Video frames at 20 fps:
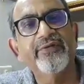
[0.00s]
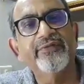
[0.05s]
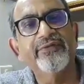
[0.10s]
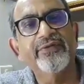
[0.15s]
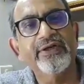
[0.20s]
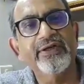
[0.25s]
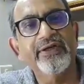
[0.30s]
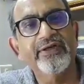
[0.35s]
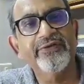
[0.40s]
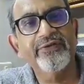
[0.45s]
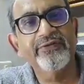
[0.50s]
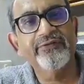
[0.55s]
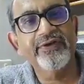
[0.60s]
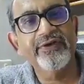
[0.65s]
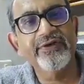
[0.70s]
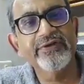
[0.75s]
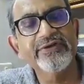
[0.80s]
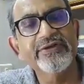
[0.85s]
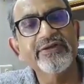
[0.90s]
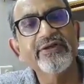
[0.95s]
of the
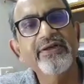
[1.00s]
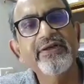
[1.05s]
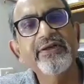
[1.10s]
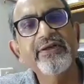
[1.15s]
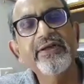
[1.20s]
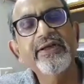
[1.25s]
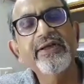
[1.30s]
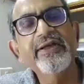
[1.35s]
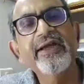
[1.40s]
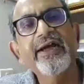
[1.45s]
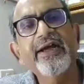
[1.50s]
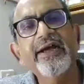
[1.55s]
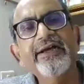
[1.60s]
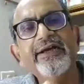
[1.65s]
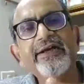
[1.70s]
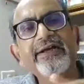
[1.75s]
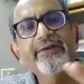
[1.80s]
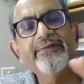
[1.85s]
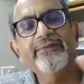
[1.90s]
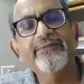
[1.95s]
classification.
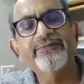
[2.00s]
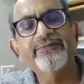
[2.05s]
And